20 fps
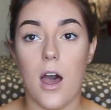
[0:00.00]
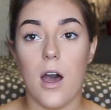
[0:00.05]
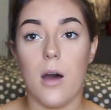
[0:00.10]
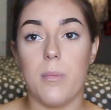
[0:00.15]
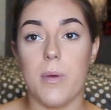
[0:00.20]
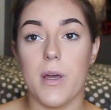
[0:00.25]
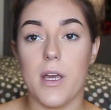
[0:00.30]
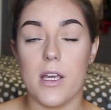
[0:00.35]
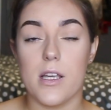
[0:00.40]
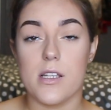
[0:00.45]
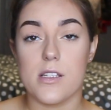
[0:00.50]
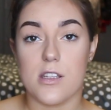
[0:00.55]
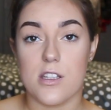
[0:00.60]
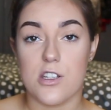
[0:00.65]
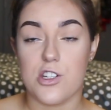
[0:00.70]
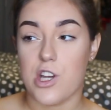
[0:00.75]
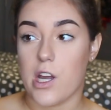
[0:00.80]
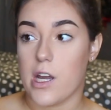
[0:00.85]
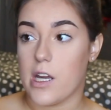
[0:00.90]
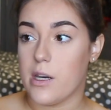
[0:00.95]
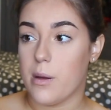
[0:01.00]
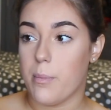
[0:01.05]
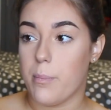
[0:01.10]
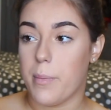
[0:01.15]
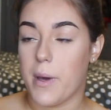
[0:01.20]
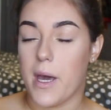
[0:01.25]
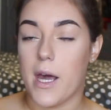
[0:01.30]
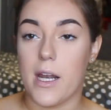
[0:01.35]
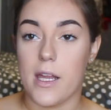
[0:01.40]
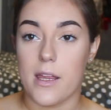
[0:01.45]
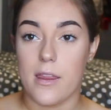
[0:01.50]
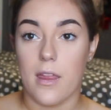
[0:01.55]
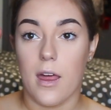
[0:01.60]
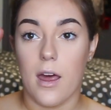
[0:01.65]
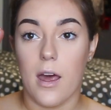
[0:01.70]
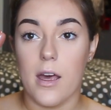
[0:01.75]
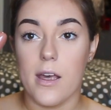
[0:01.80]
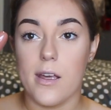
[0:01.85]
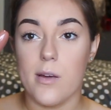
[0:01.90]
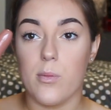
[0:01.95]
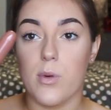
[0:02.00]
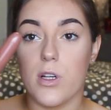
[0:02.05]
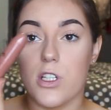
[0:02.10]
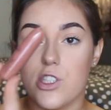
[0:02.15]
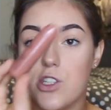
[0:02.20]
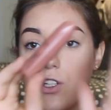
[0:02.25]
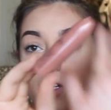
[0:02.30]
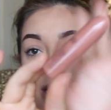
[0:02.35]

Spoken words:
up is the shade Barely There, which